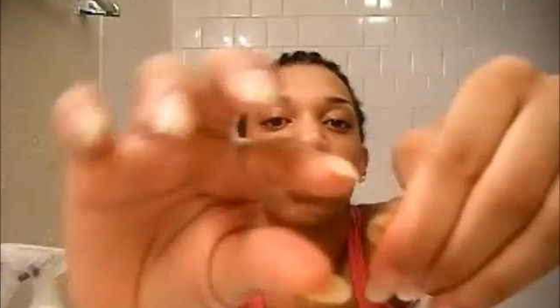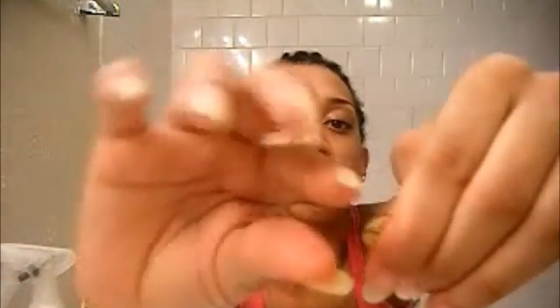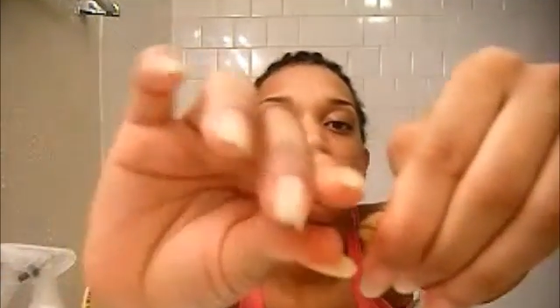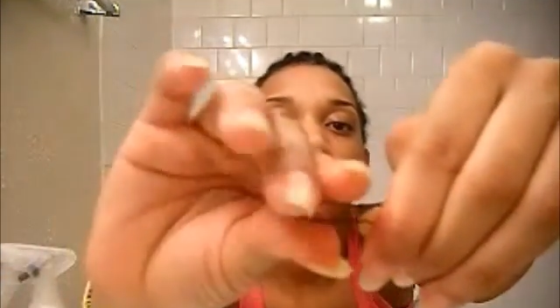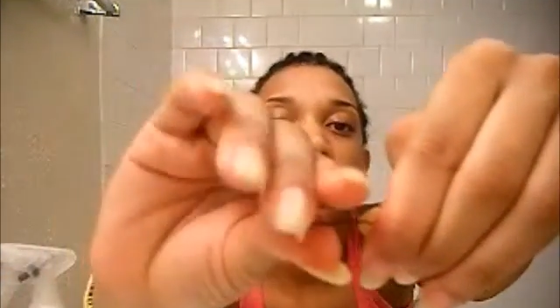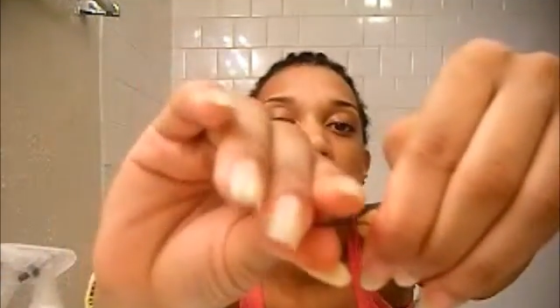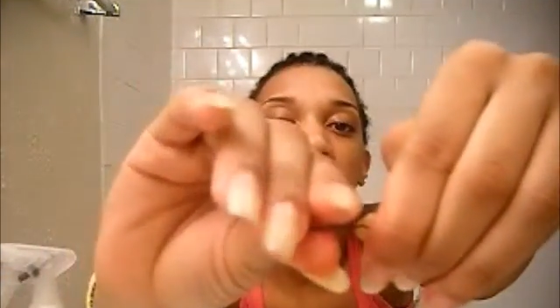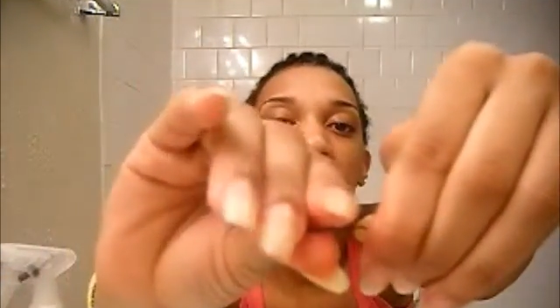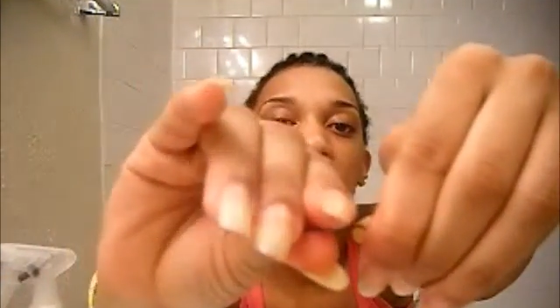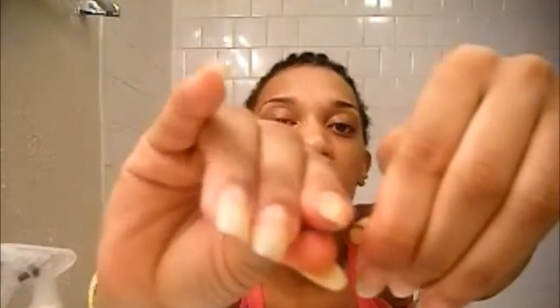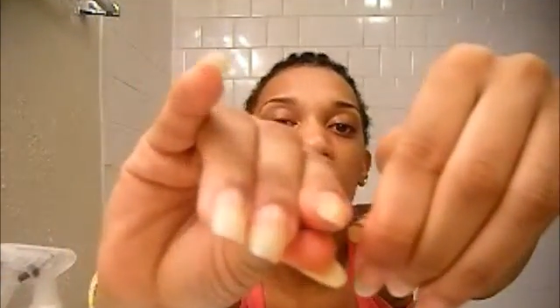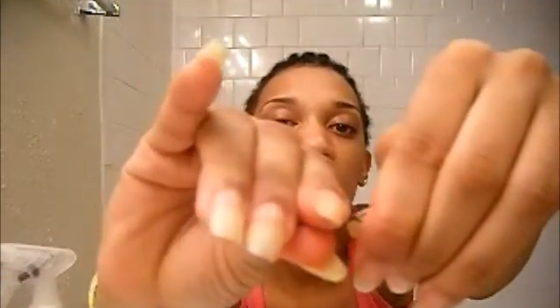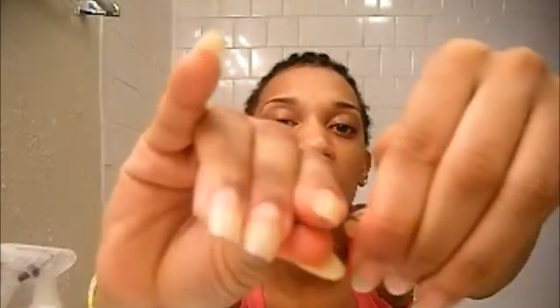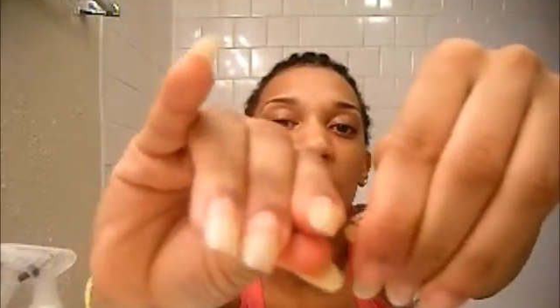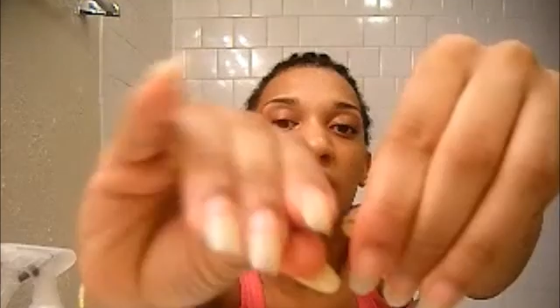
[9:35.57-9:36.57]
You want to make
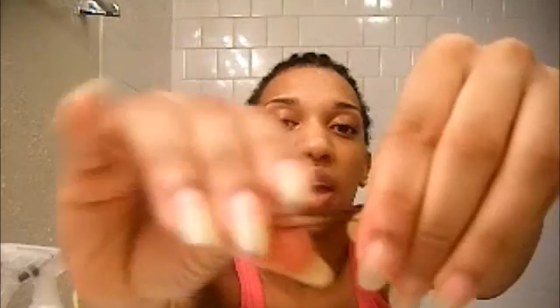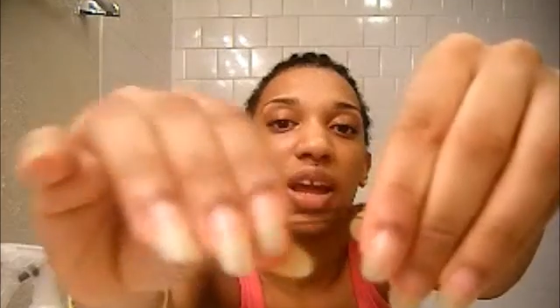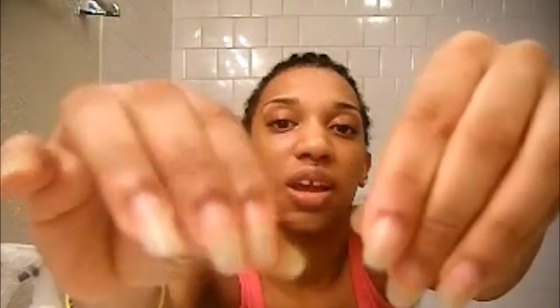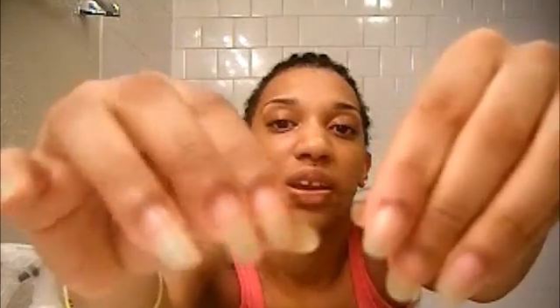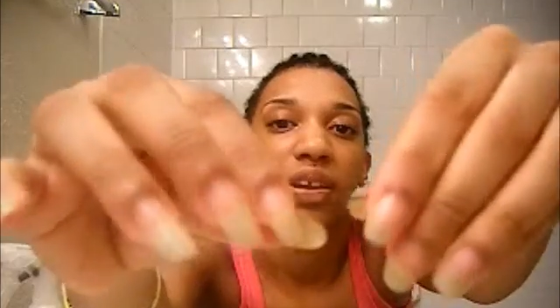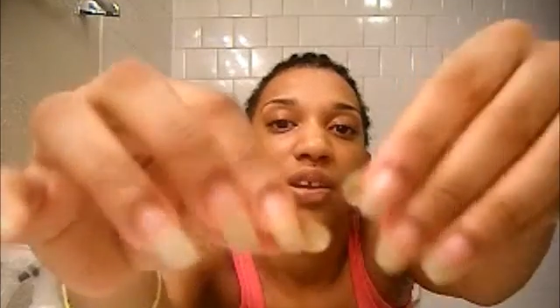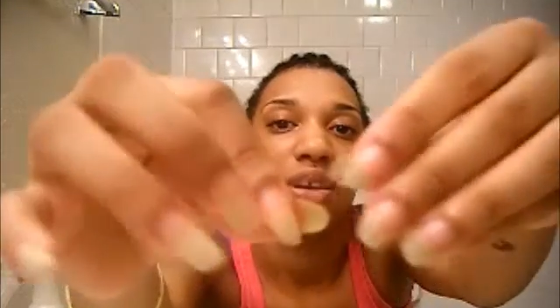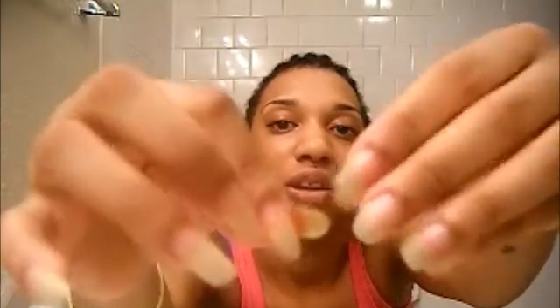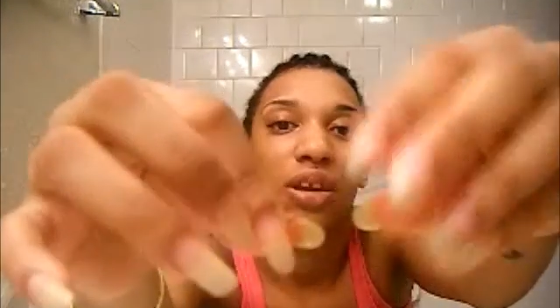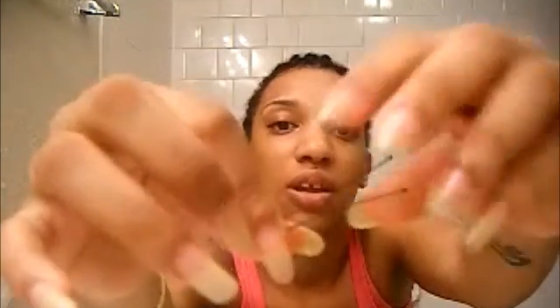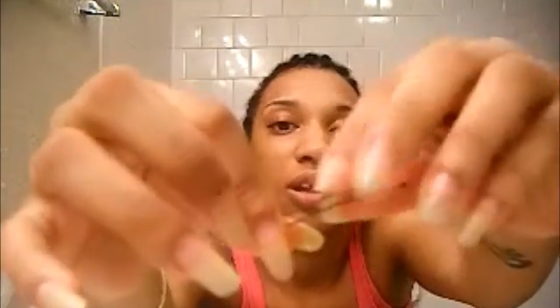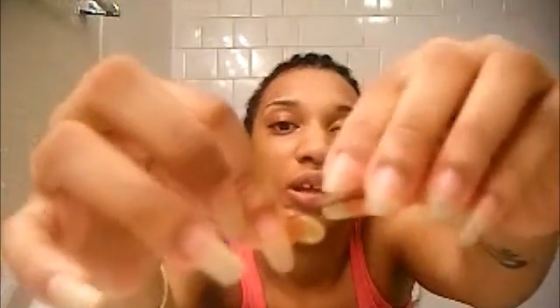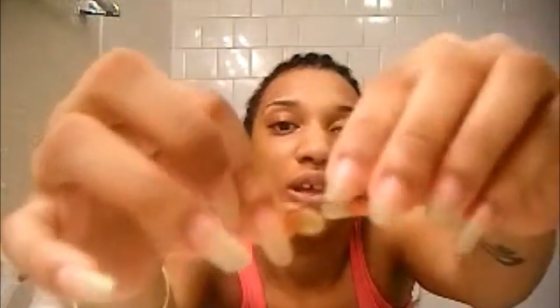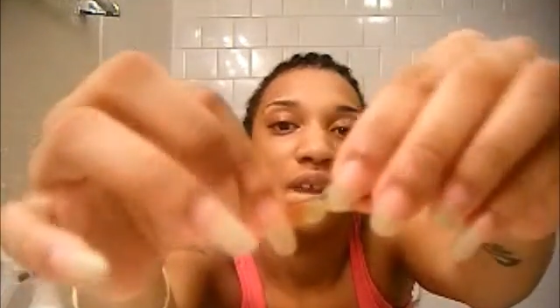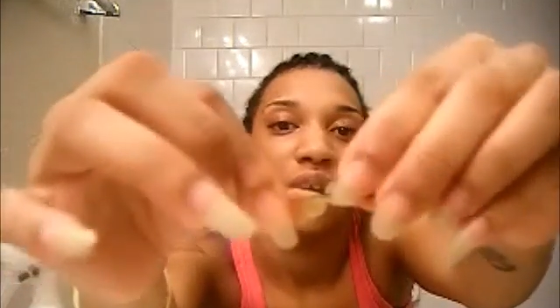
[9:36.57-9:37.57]
sure that
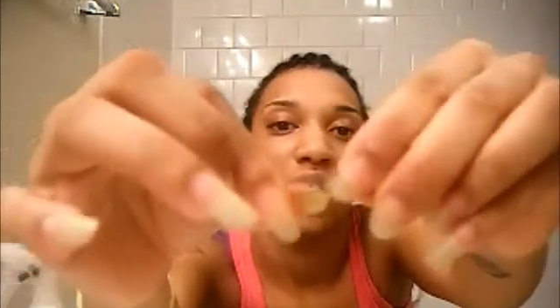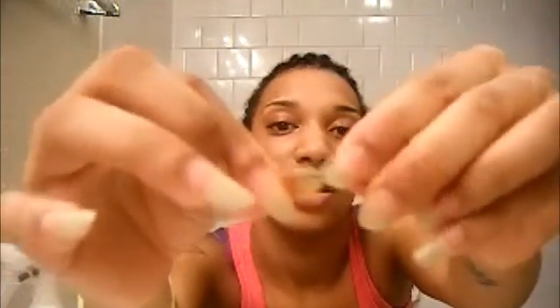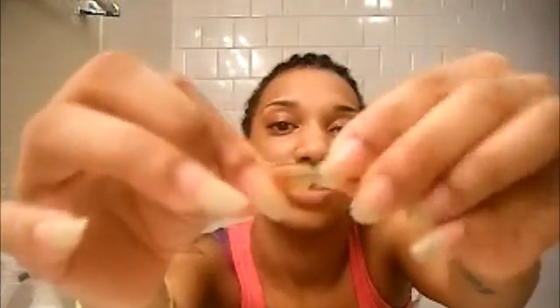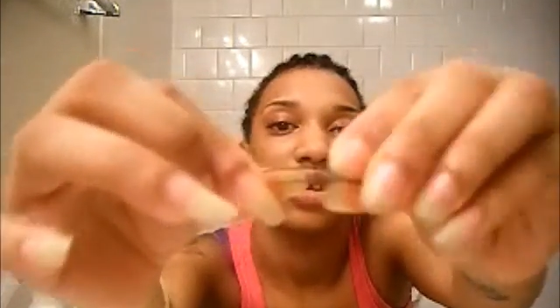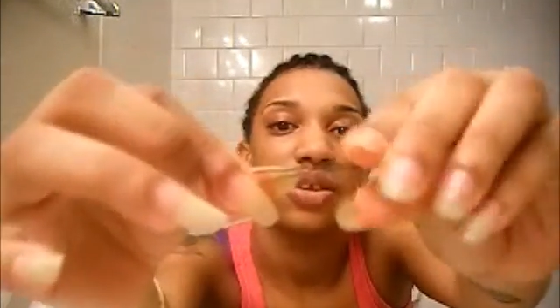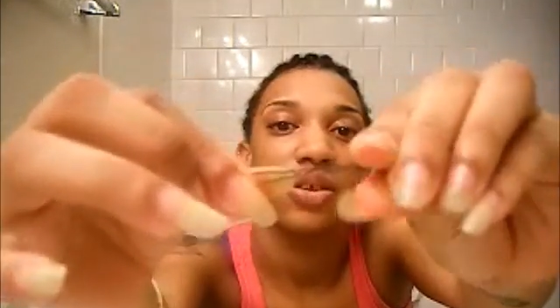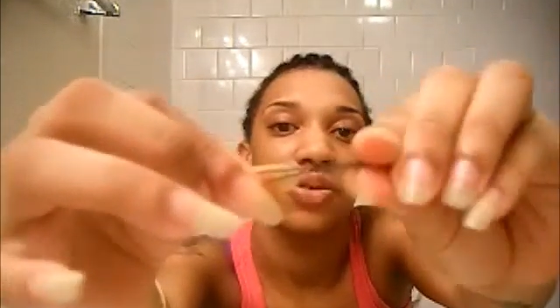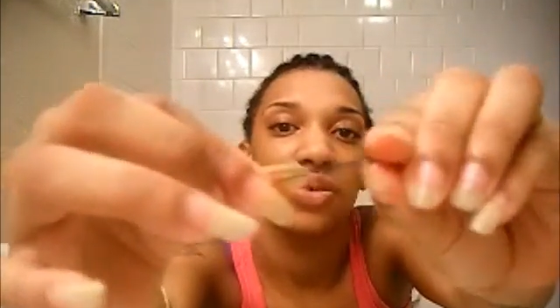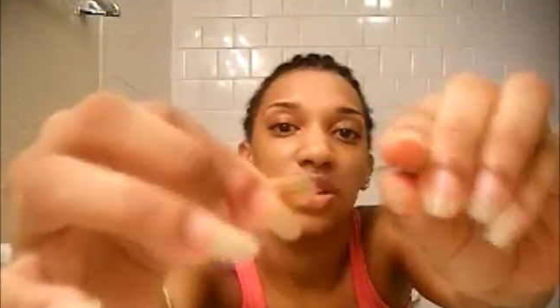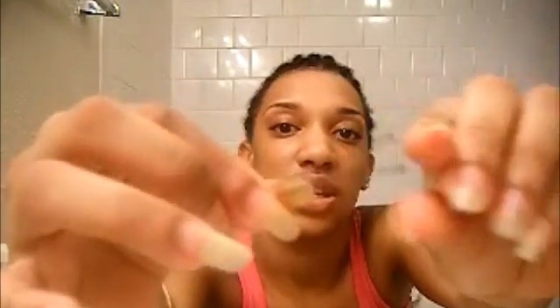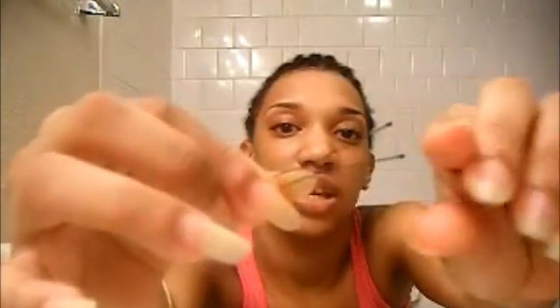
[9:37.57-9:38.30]
it's close